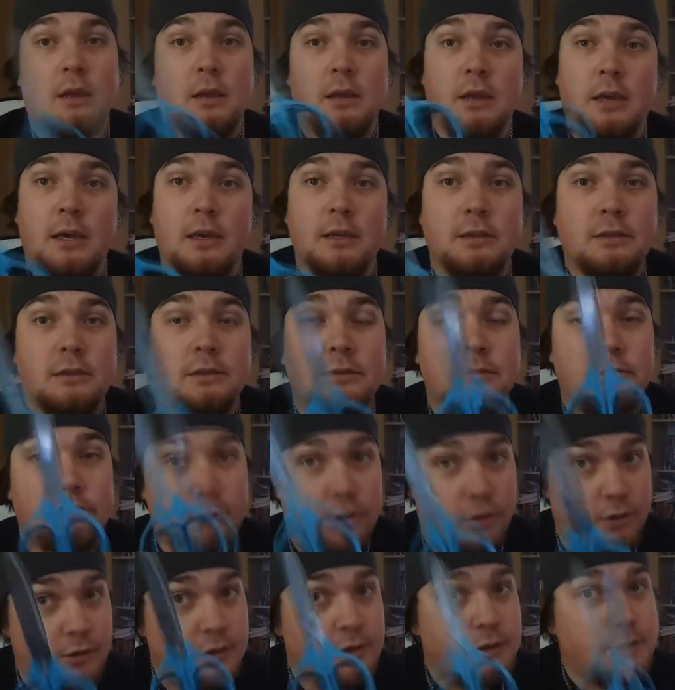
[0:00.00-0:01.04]
Kids,
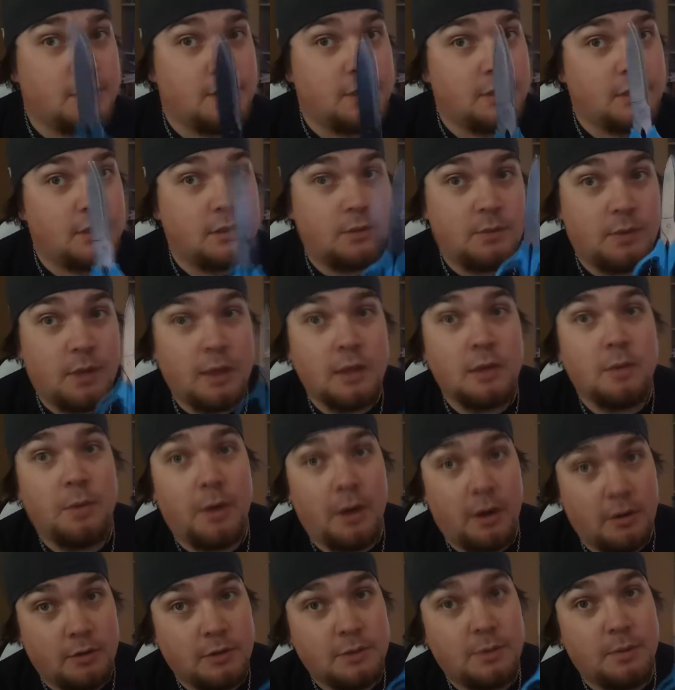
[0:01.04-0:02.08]
don't use scissors without your
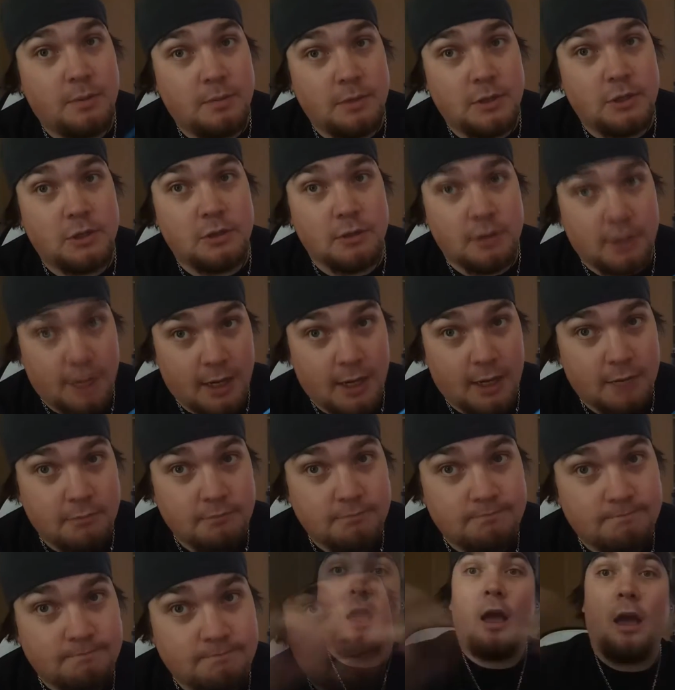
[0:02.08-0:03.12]
parents' permission, okay?
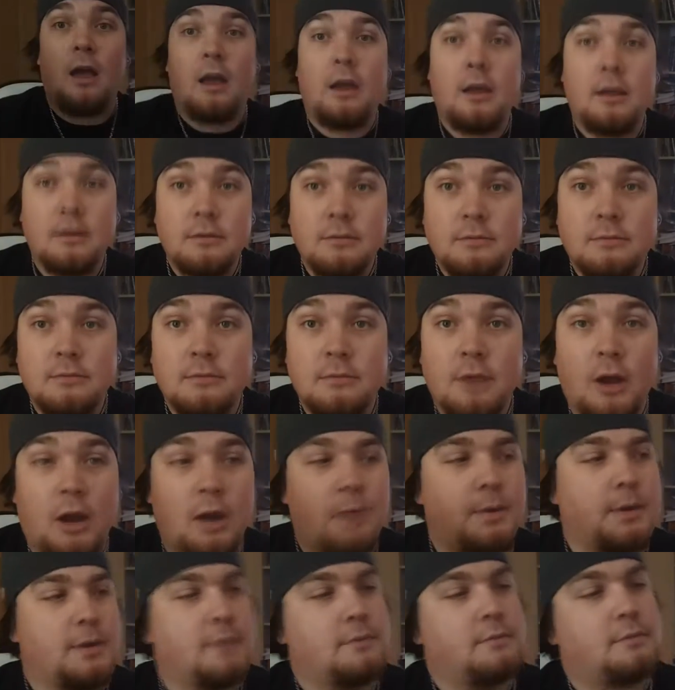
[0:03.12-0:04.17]

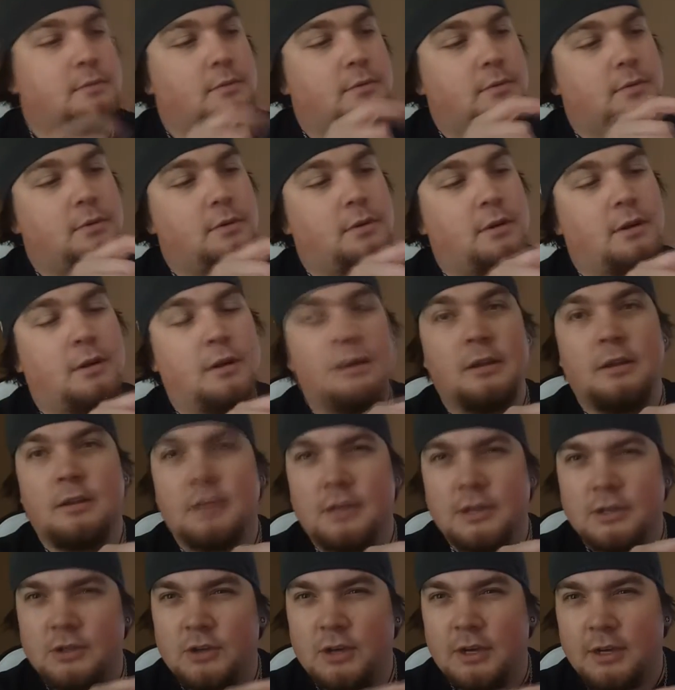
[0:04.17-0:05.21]
Open!
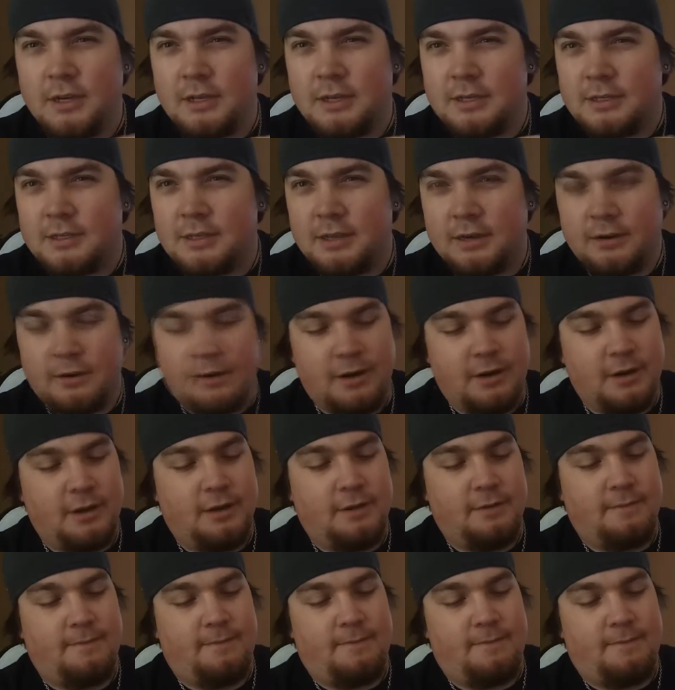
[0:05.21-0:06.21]
Let's try and get this sucker out now.